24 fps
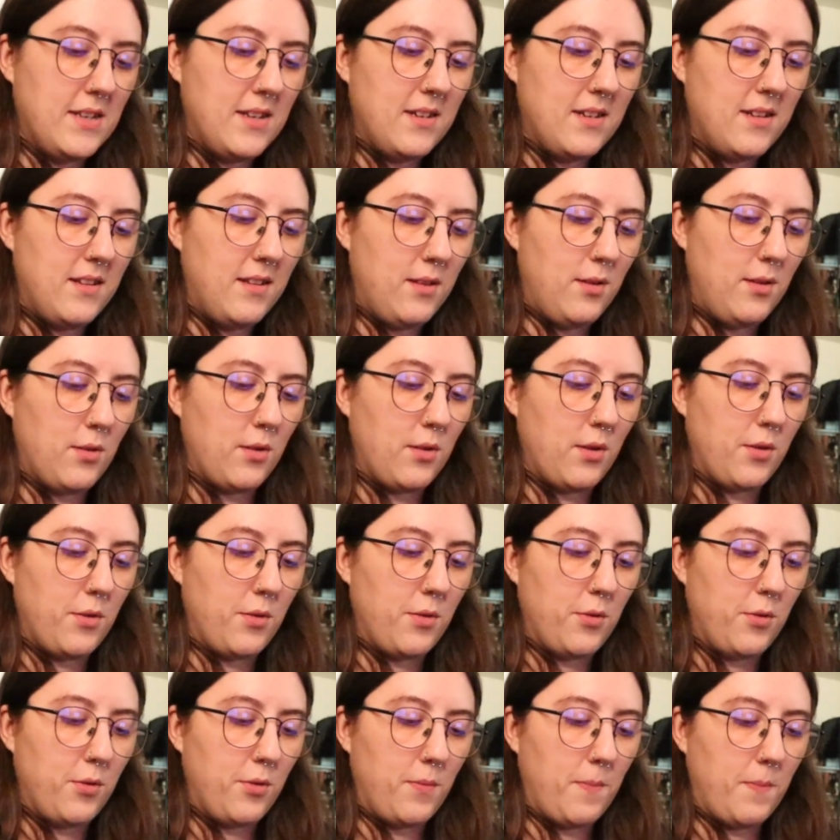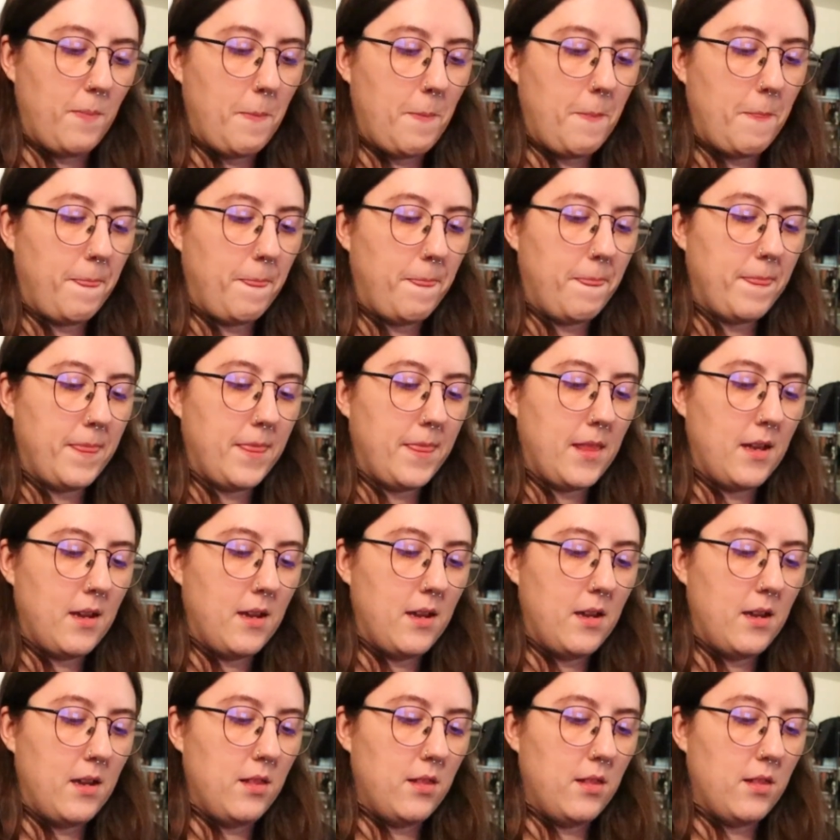So
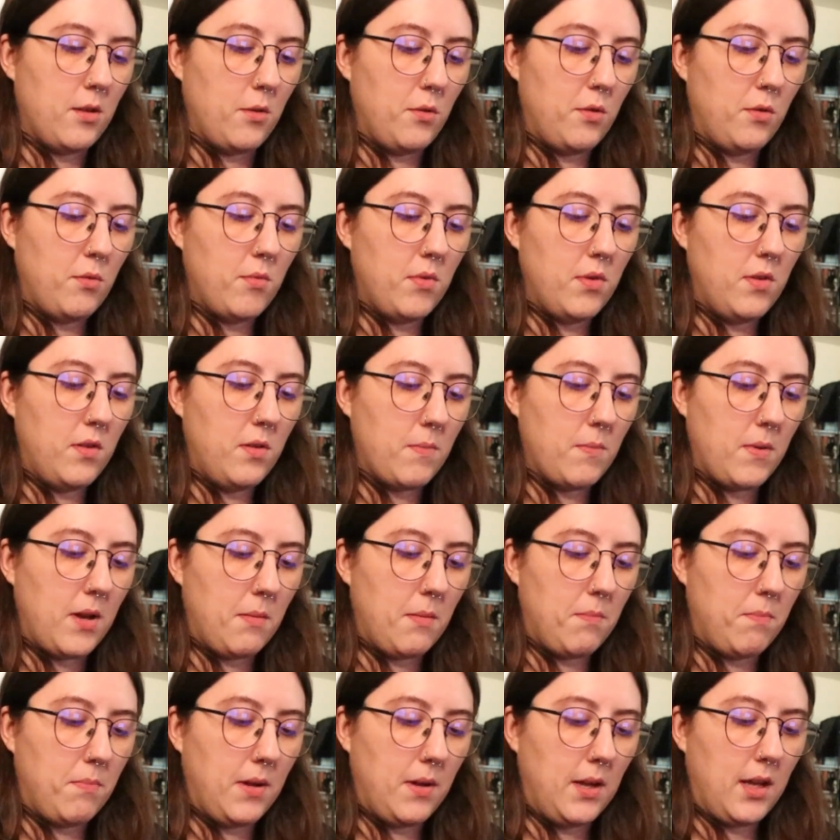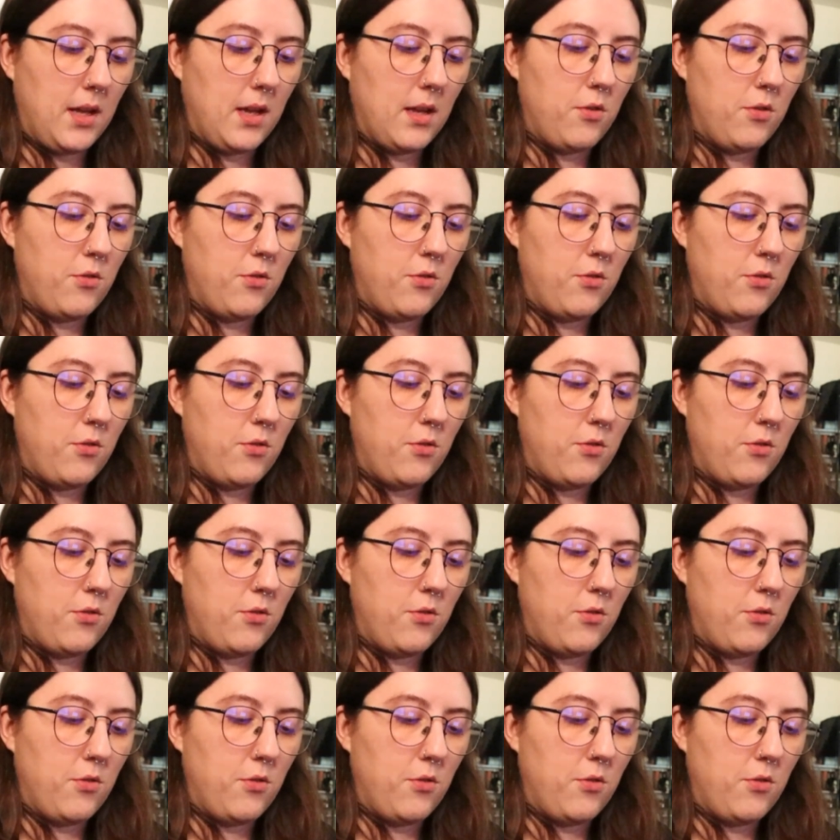those ones might be